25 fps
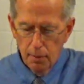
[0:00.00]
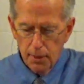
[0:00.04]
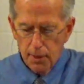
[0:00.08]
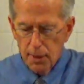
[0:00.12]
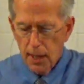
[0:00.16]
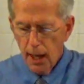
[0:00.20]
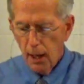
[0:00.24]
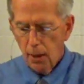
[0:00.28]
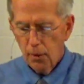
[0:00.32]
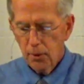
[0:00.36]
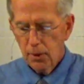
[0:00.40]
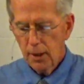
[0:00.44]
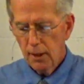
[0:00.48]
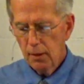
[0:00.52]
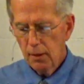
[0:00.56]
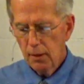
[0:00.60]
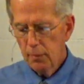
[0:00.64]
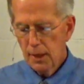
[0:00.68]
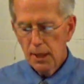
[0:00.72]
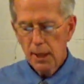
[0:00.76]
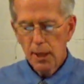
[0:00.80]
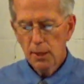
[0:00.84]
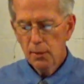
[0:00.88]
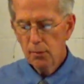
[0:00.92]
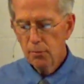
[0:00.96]
but now they
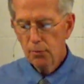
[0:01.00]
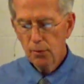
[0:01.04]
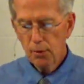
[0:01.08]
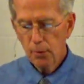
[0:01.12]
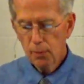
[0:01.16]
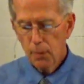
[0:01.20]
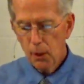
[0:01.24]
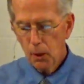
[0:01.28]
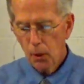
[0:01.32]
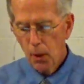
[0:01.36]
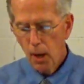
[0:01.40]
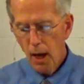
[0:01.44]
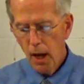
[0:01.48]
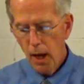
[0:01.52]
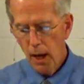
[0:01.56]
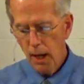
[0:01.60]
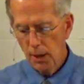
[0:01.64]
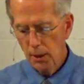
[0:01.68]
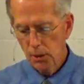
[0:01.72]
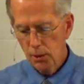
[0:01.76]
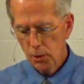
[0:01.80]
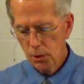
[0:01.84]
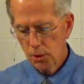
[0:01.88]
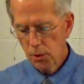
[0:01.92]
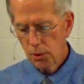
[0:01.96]
have been hidden from your
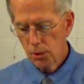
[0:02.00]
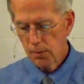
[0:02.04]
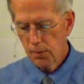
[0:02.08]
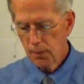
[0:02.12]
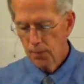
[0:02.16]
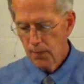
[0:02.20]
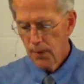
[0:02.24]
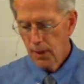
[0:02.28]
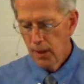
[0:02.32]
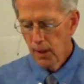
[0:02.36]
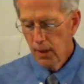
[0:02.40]
eyes.